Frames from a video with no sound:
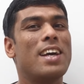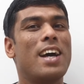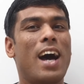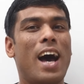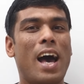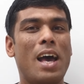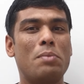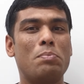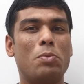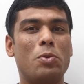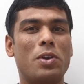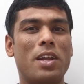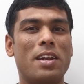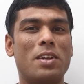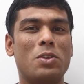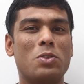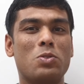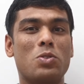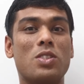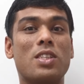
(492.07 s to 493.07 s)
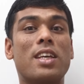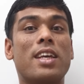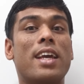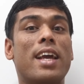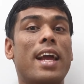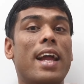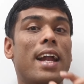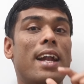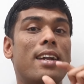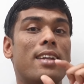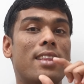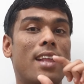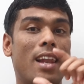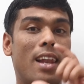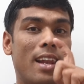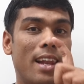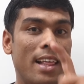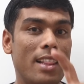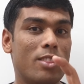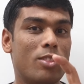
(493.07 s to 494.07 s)
hypotenuse, and the
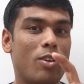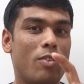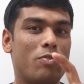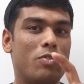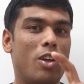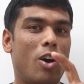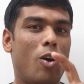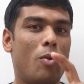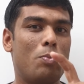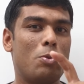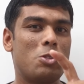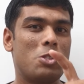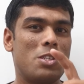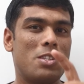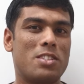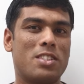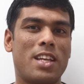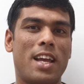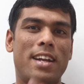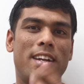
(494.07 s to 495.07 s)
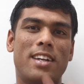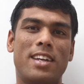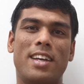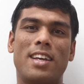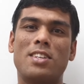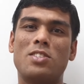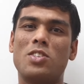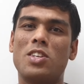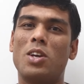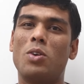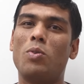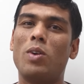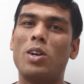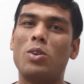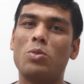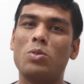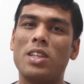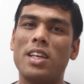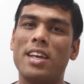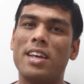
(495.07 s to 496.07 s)
length of the opposite side is equal
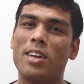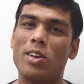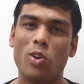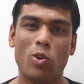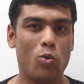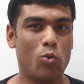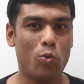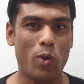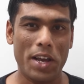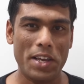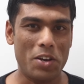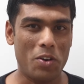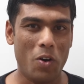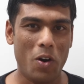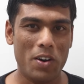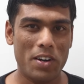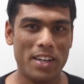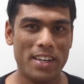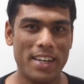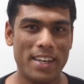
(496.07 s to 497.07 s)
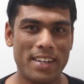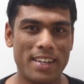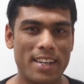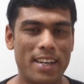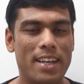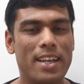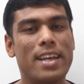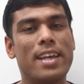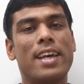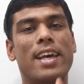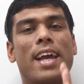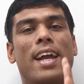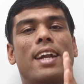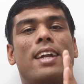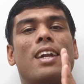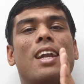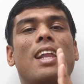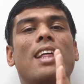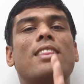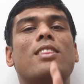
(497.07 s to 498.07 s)
to the y coordinate,
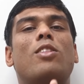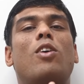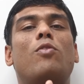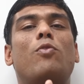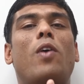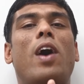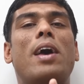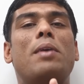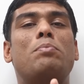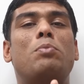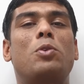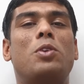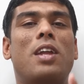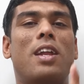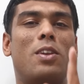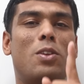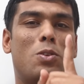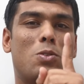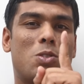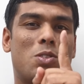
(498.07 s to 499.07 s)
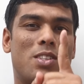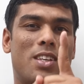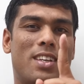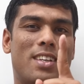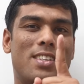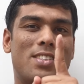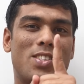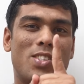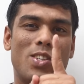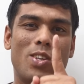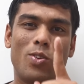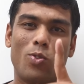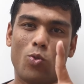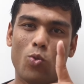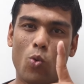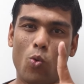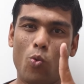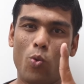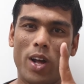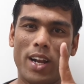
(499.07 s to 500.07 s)
and length of hypotenuse is
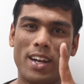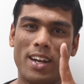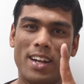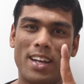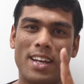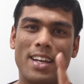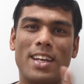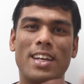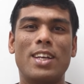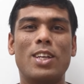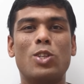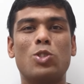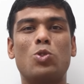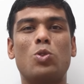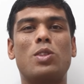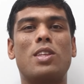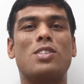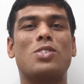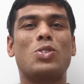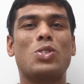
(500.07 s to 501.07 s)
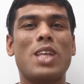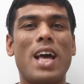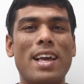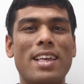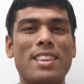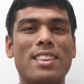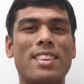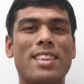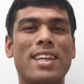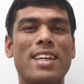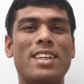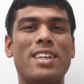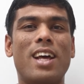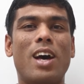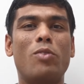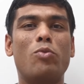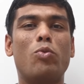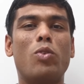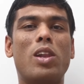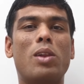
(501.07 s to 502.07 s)
1. So the sine
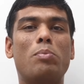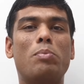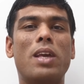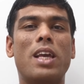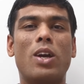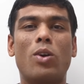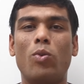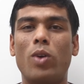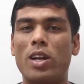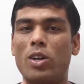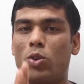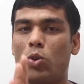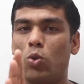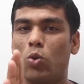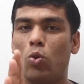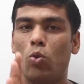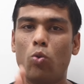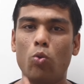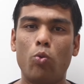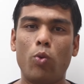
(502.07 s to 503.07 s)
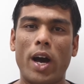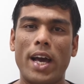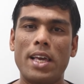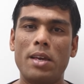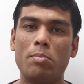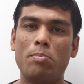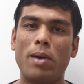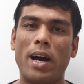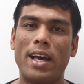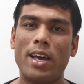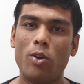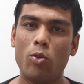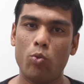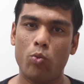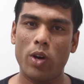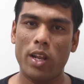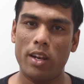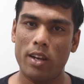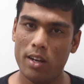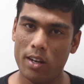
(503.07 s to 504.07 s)
theta will be equal to y by
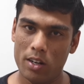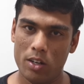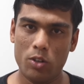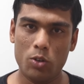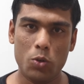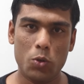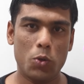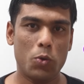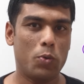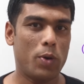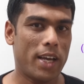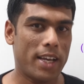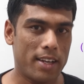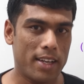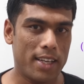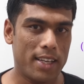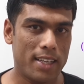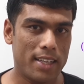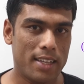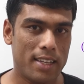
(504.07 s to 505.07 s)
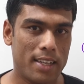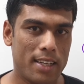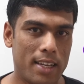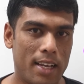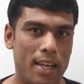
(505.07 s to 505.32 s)
1. Do you agree?